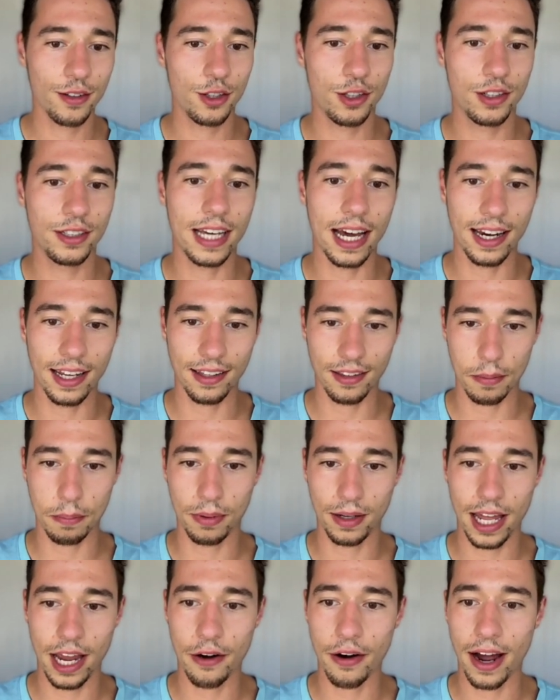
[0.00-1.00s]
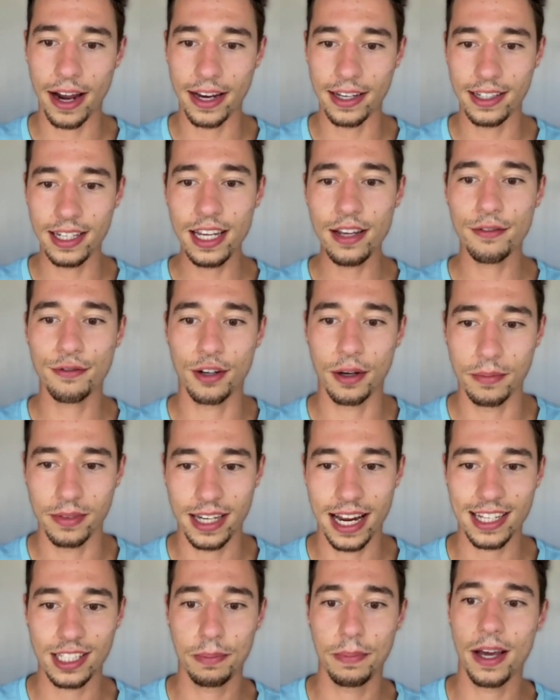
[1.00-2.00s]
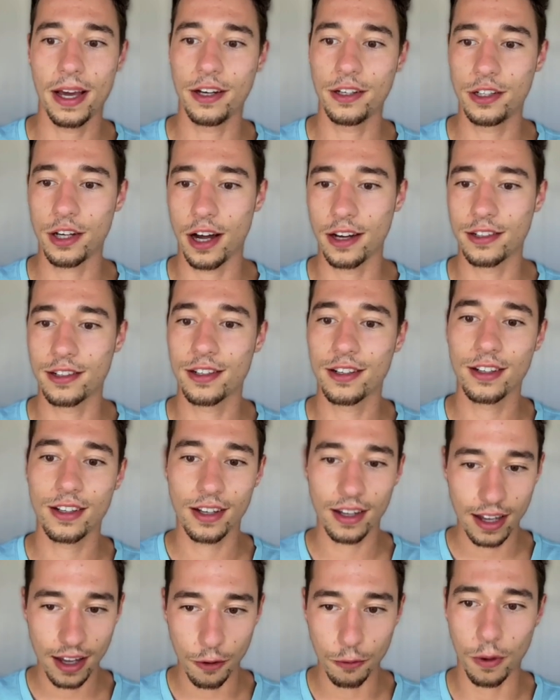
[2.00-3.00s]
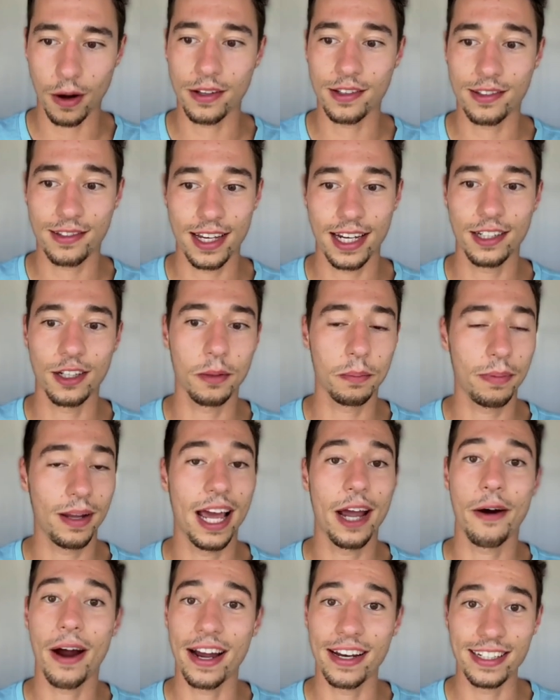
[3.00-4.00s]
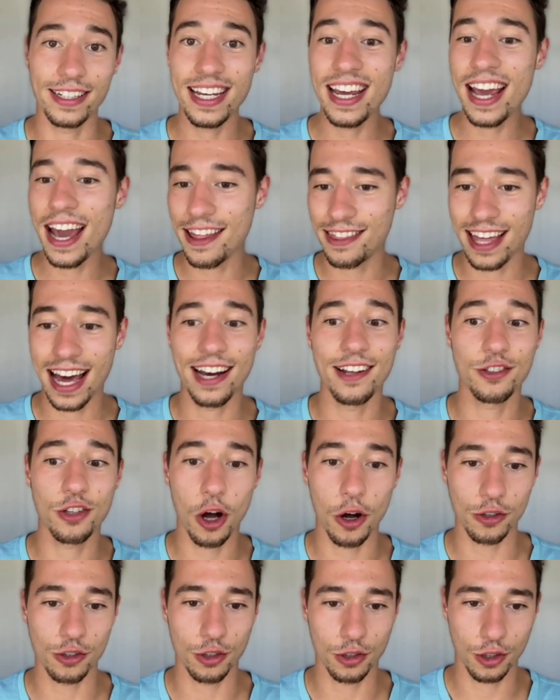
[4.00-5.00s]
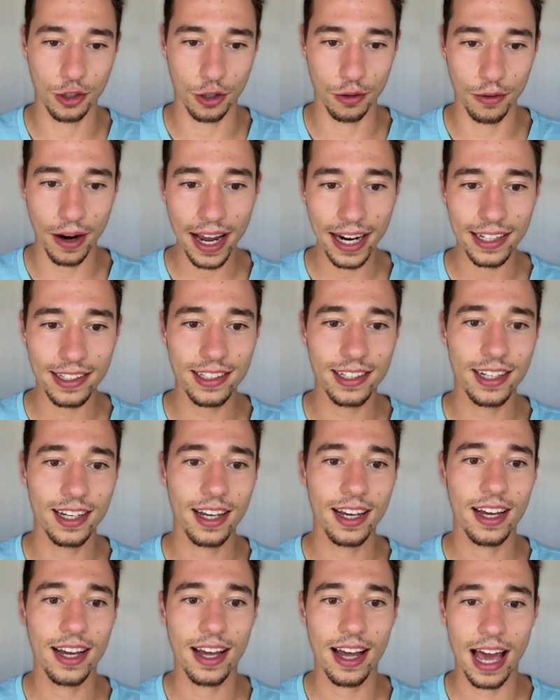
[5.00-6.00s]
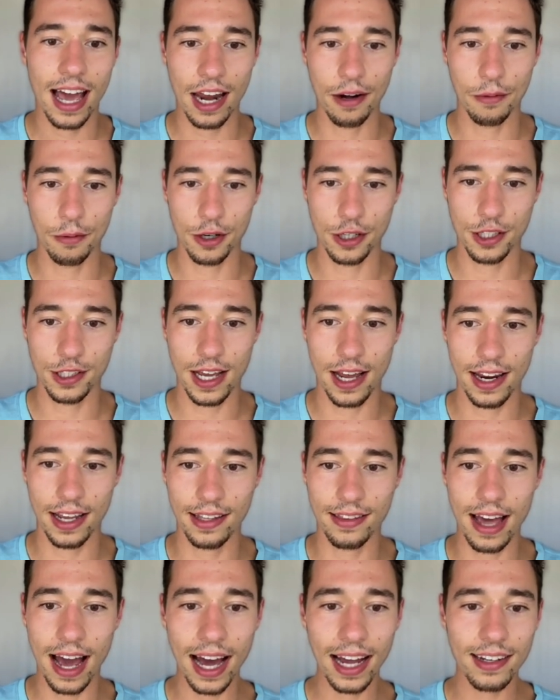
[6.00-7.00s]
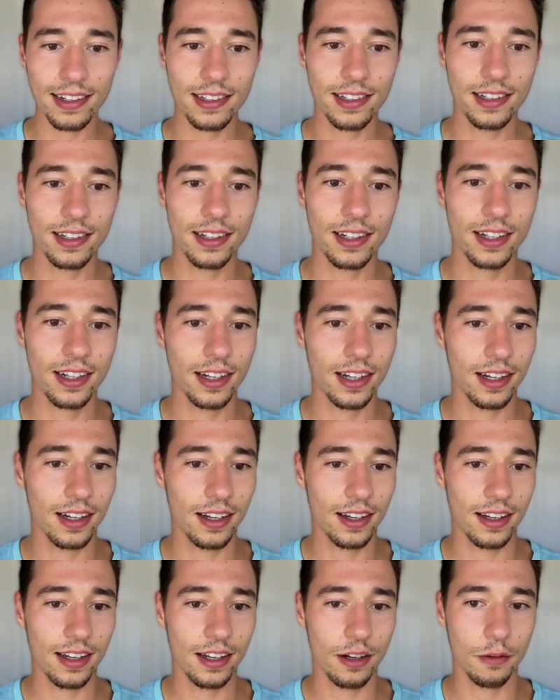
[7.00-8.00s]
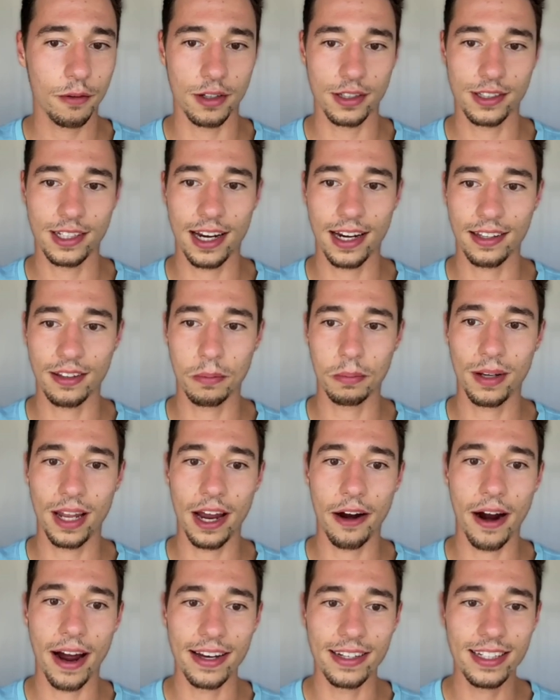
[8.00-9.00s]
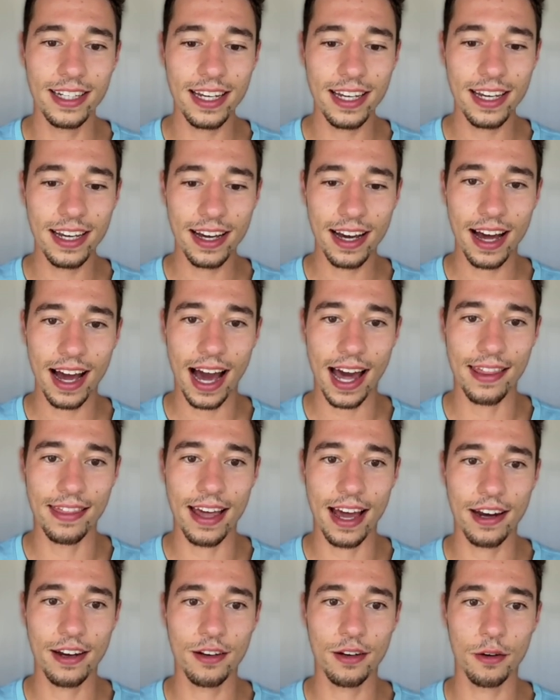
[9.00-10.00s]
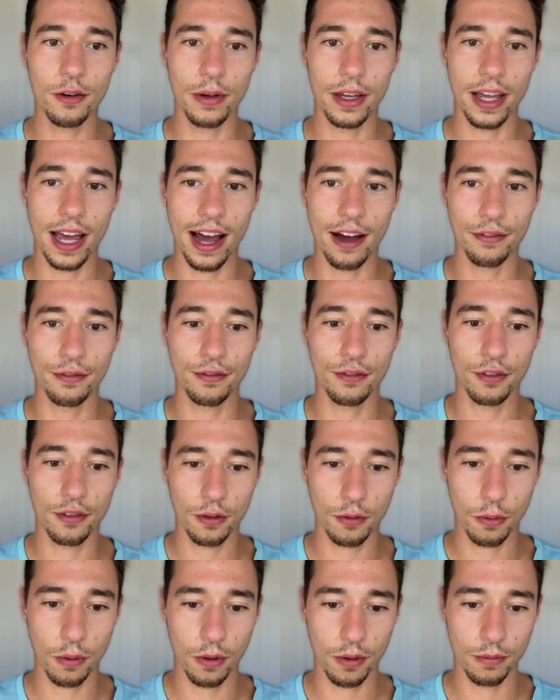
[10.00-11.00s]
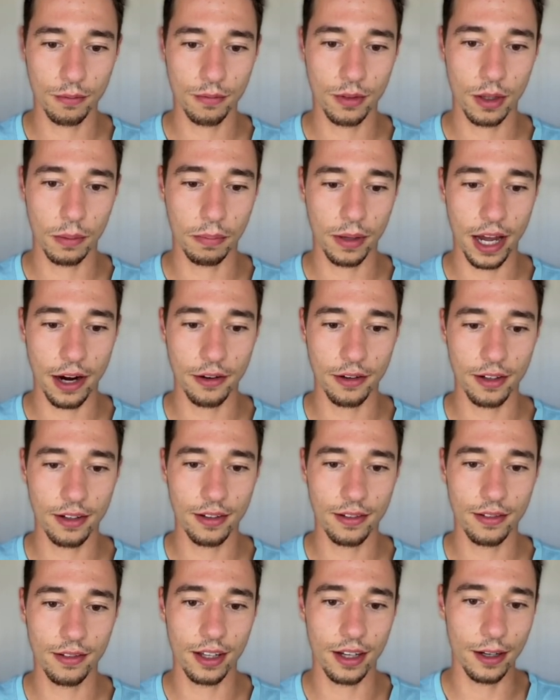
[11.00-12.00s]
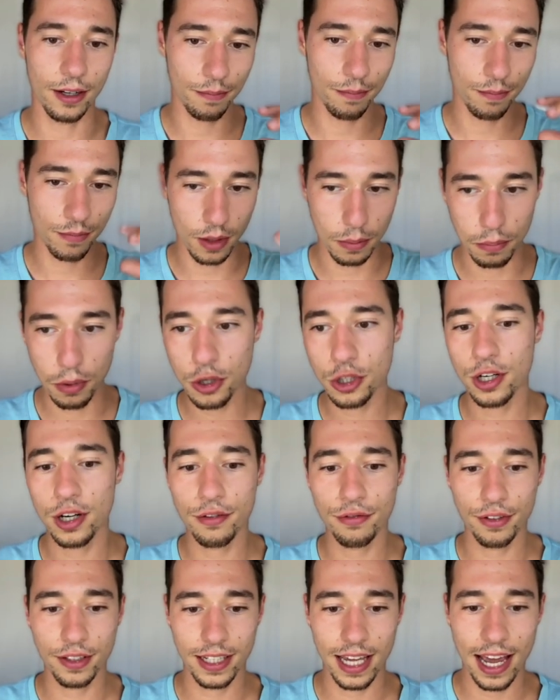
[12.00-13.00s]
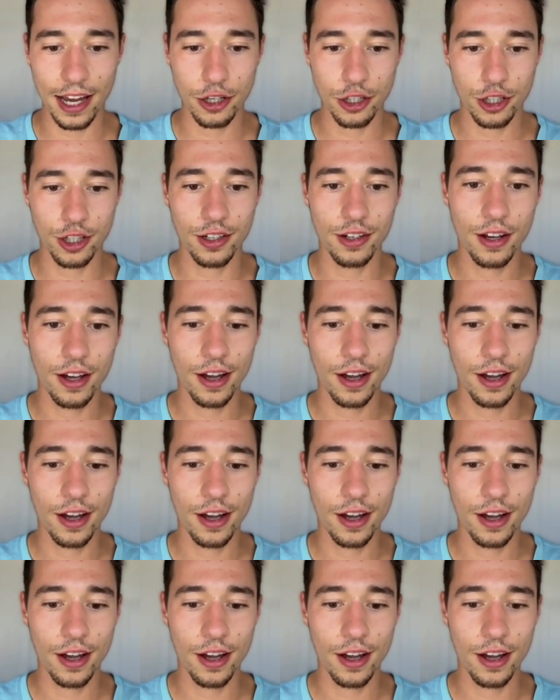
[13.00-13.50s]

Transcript: getting the player ID from Despia dot OneSignal player ID. That is also correct. And we're setting that. We're setting the player ID. And then we have well, the player the, the push notification.